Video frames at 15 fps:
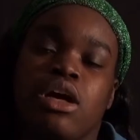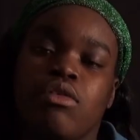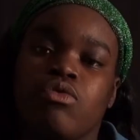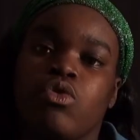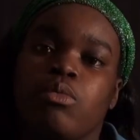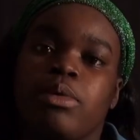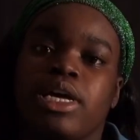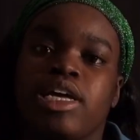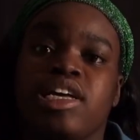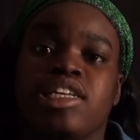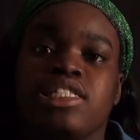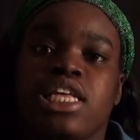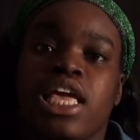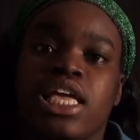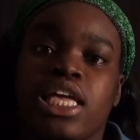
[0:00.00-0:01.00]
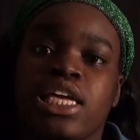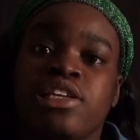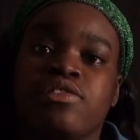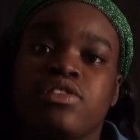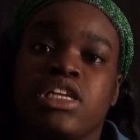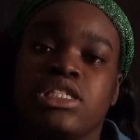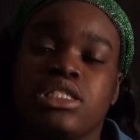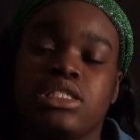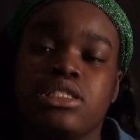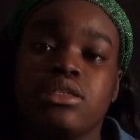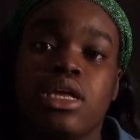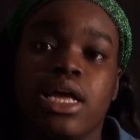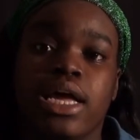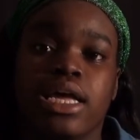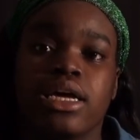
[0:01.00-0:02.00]
helpful because it gives a,
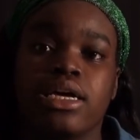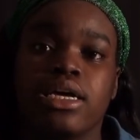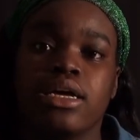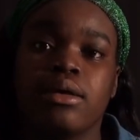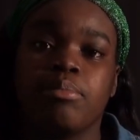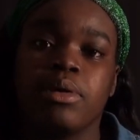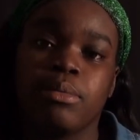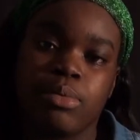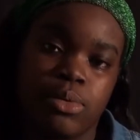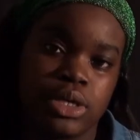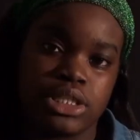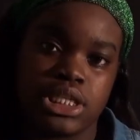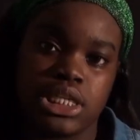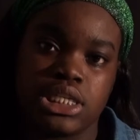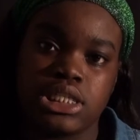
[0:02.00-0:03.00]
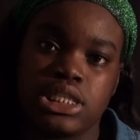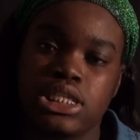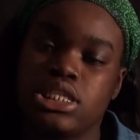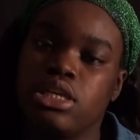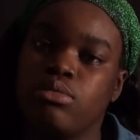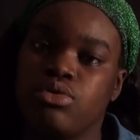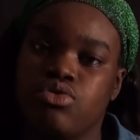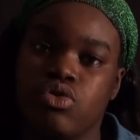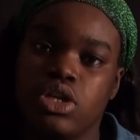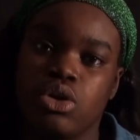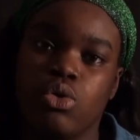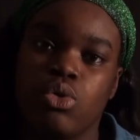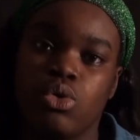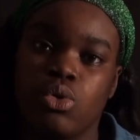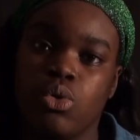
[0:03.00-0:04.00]
like people a chance to see what's really going